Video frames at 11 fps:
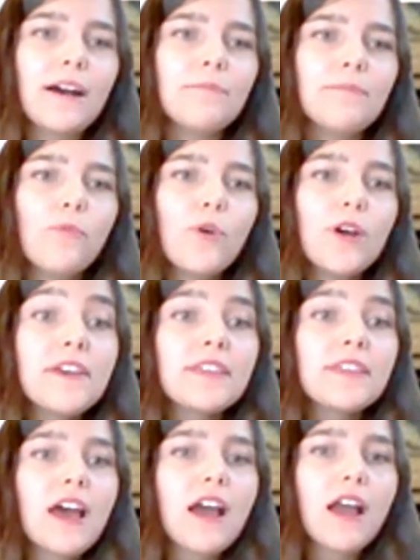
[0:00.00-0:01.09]
One
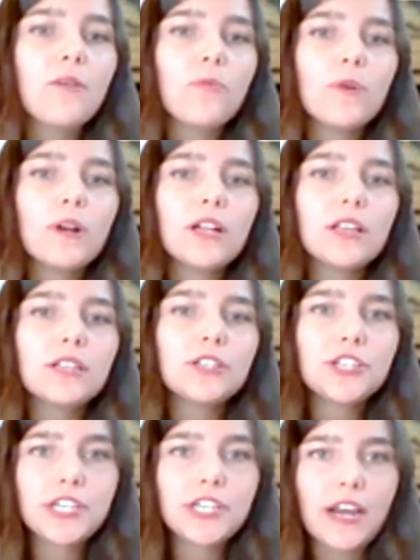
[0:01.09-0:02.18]
thing that I will
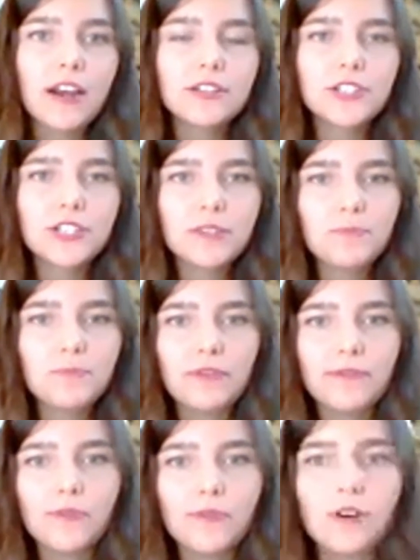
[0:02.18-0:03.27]
share just
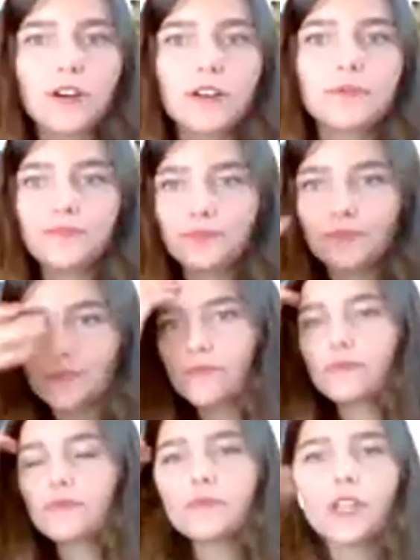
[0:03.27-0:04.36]
before,
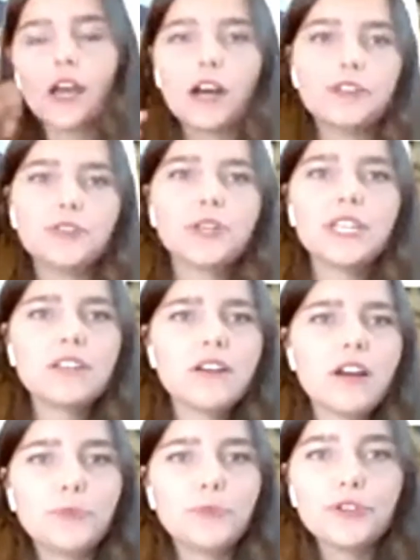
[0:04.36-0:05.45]
you can either
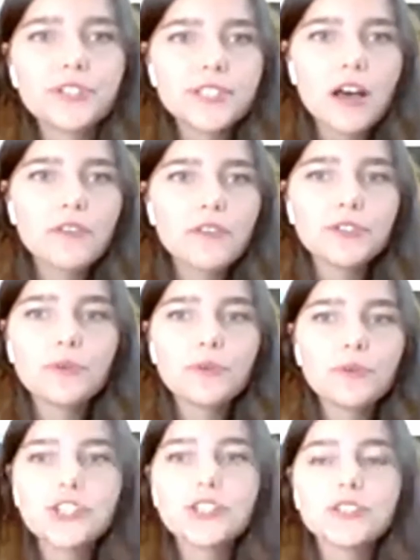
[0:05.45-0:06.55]
unmute yourself and do
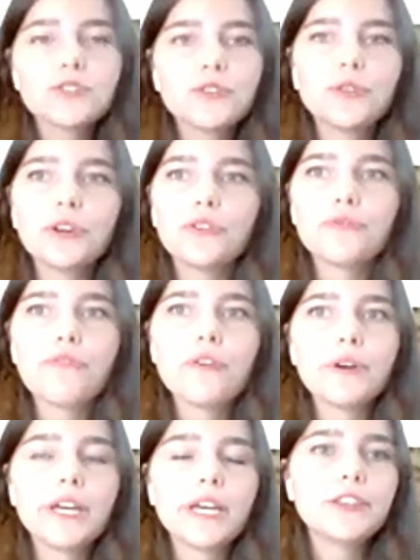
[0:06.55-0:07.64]
questions, or you can
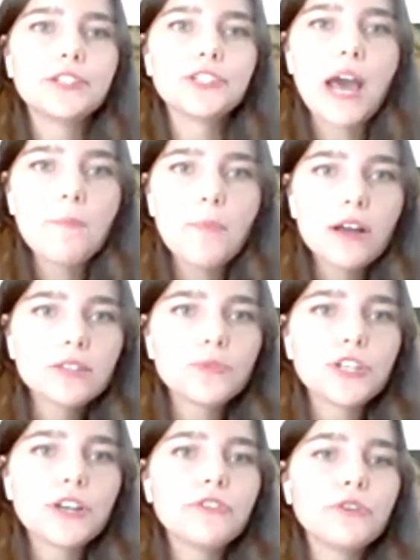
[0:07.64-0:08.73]
throw it in the chat box,
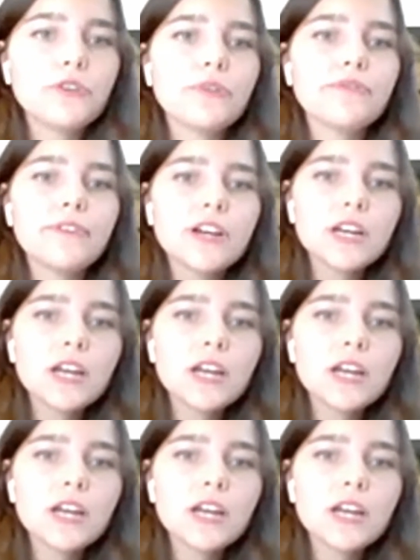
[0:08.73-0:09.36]
whichever you prefer.